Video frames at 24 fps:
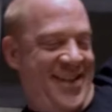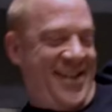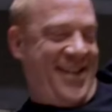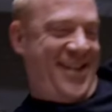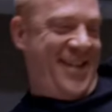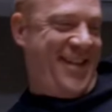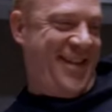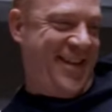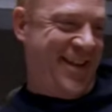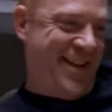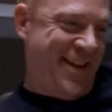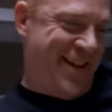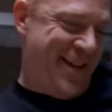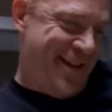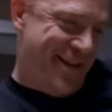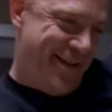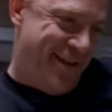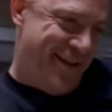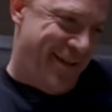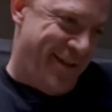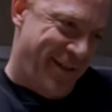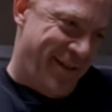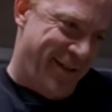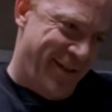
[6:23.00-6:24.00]
becoming a
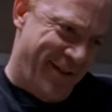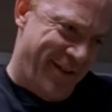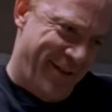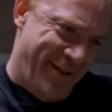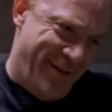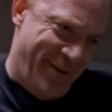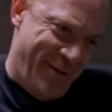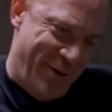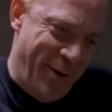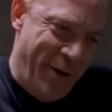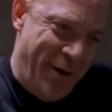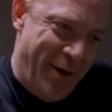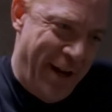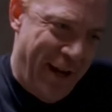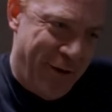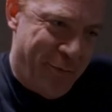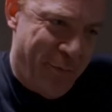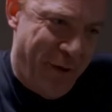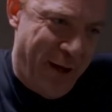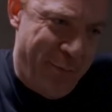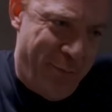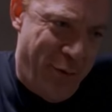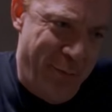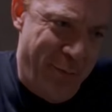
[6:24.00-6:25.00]
bitch,
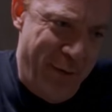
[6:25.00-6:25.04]
constantly